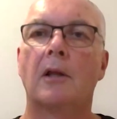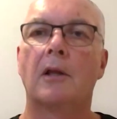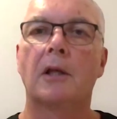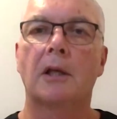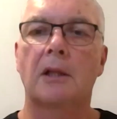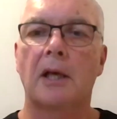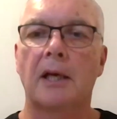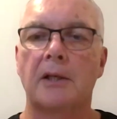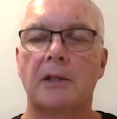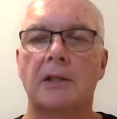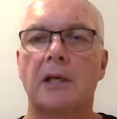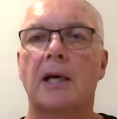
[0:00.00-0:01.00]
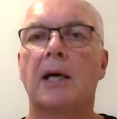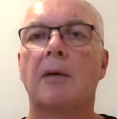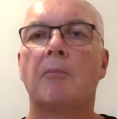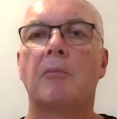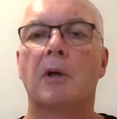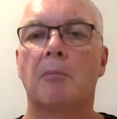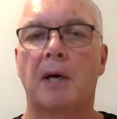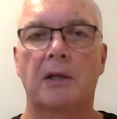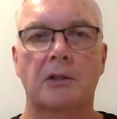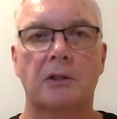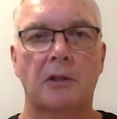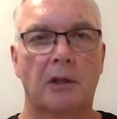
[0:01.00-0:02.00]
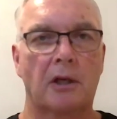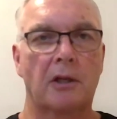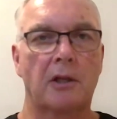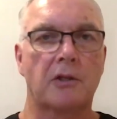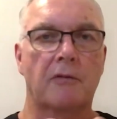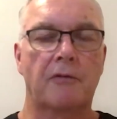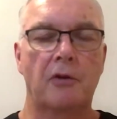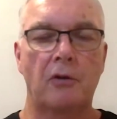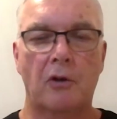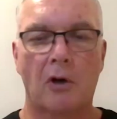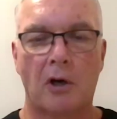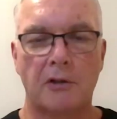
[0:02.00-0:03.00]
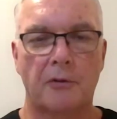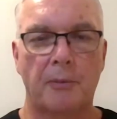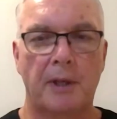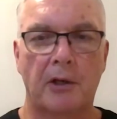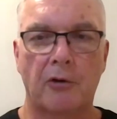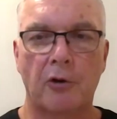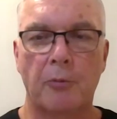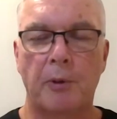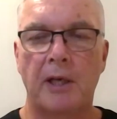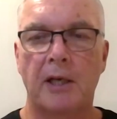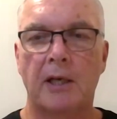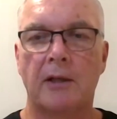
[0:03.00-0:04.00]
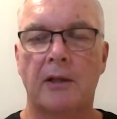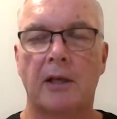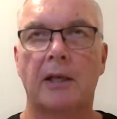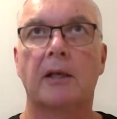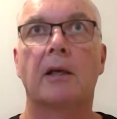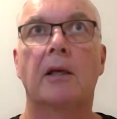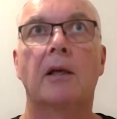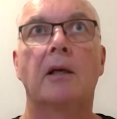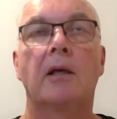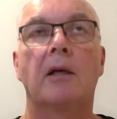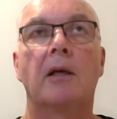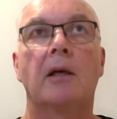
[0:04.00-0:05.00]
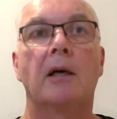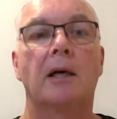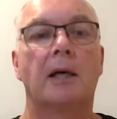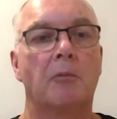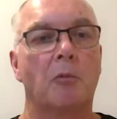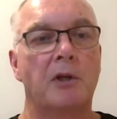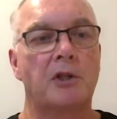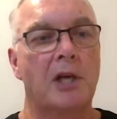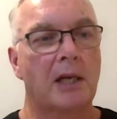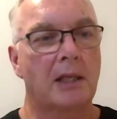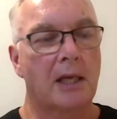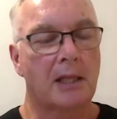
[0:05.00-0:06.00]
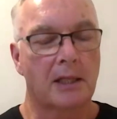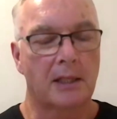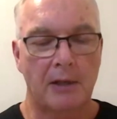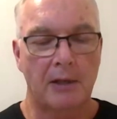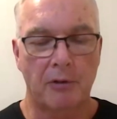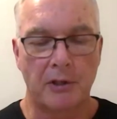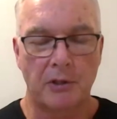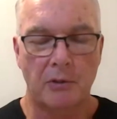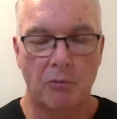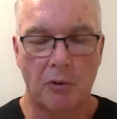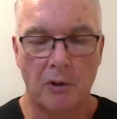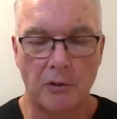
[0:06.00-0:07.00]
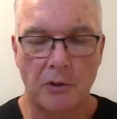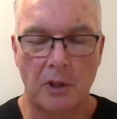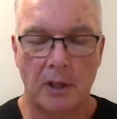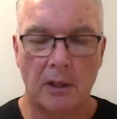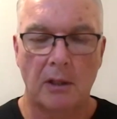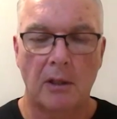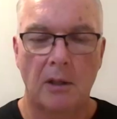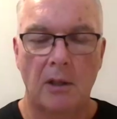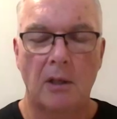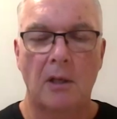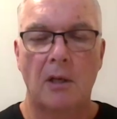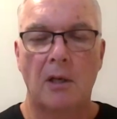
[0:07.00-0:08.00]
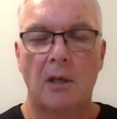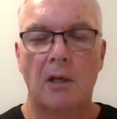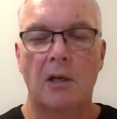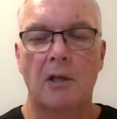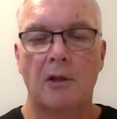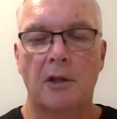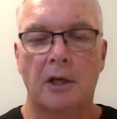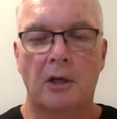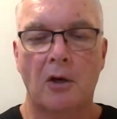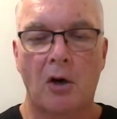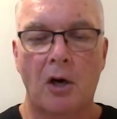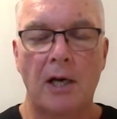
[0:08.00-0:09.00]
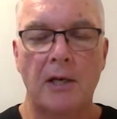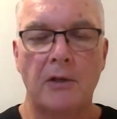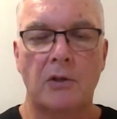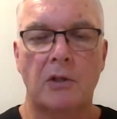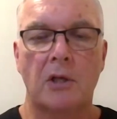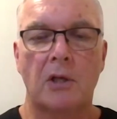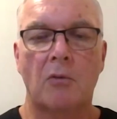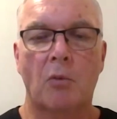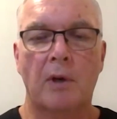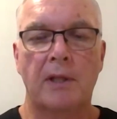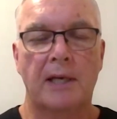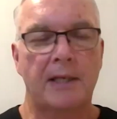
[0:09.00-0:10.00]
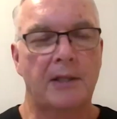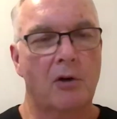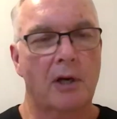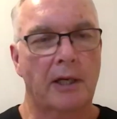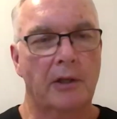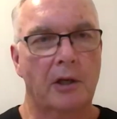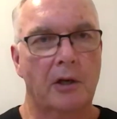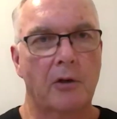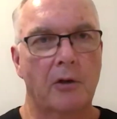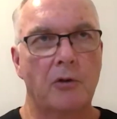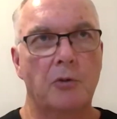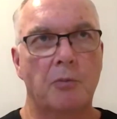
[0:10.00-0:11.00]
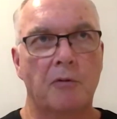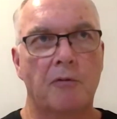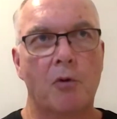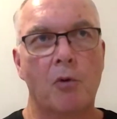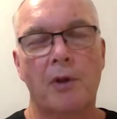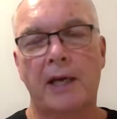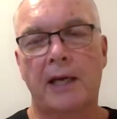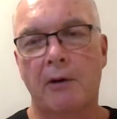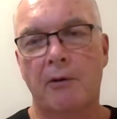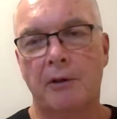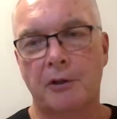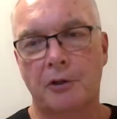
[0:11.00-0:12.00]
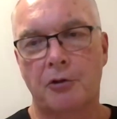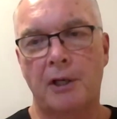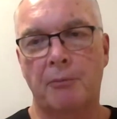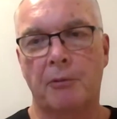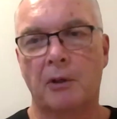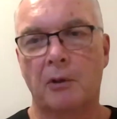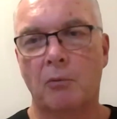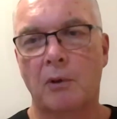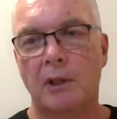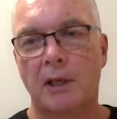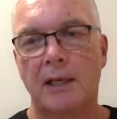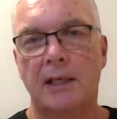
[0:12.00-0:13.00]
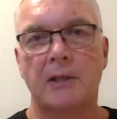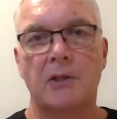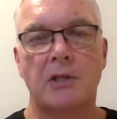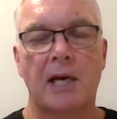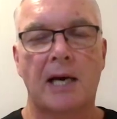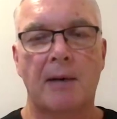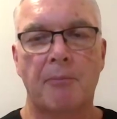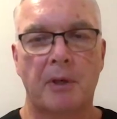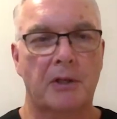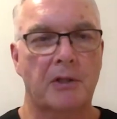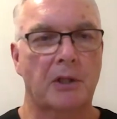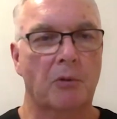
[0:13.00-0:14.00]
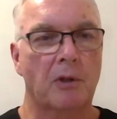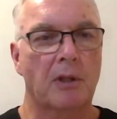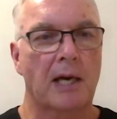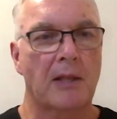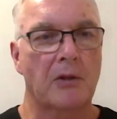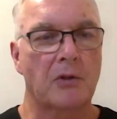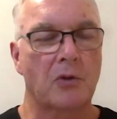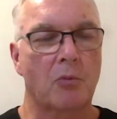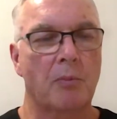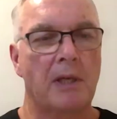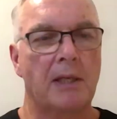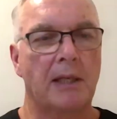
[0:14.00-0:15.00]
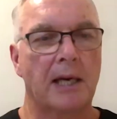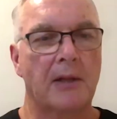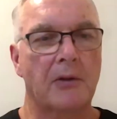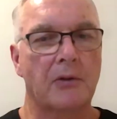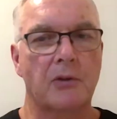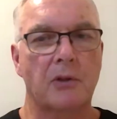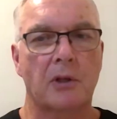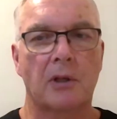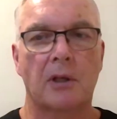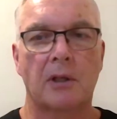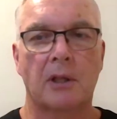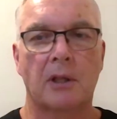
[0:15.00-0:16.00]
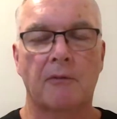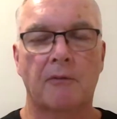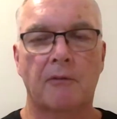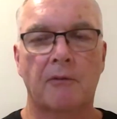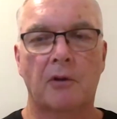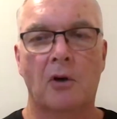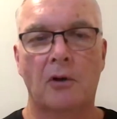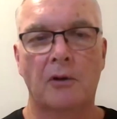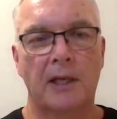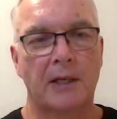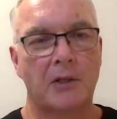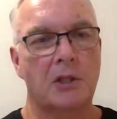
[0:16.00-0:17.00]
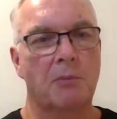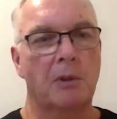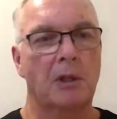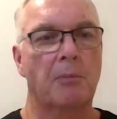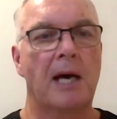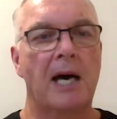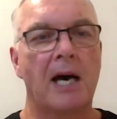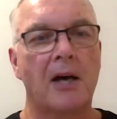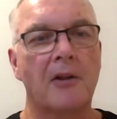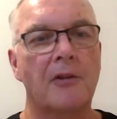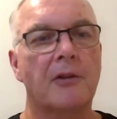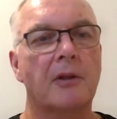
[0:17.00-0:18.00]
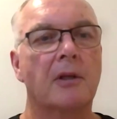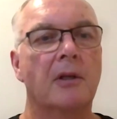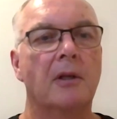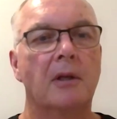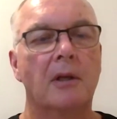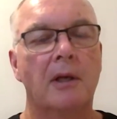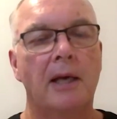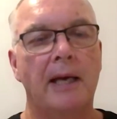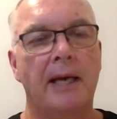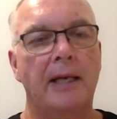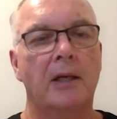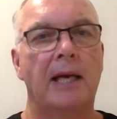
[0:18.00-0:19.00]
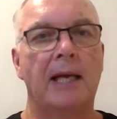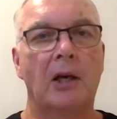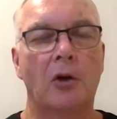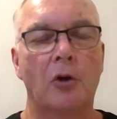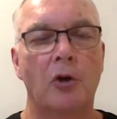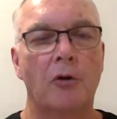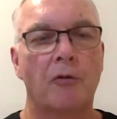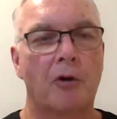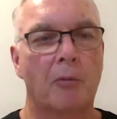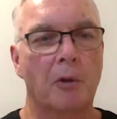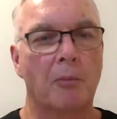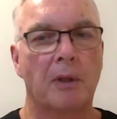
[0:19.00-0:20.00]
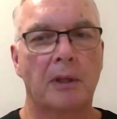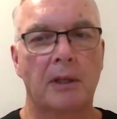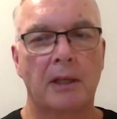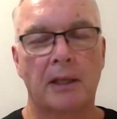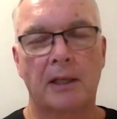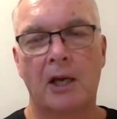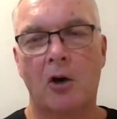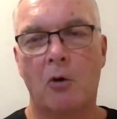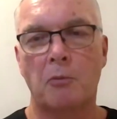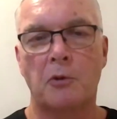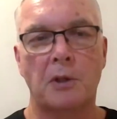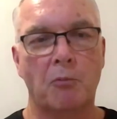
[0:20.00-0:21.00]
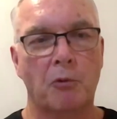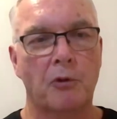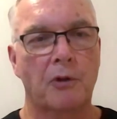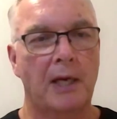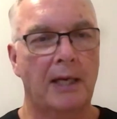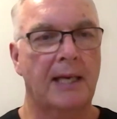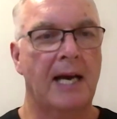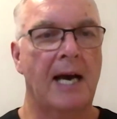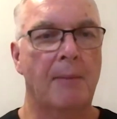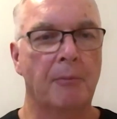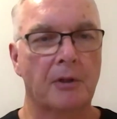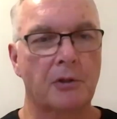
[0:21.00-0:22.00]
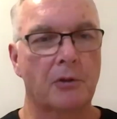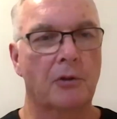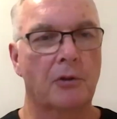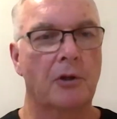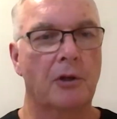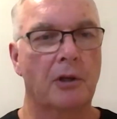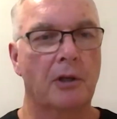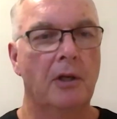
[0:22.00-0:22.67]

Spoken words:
I think that I know there's a few guys from our group here that we chatted the other day, Rhys, was that the guys that when they're diagnosed, before they go into treatment, when they can start mixing with others or meeting others that have gone down a similar path and learn from them, it helps them with that calmness. Or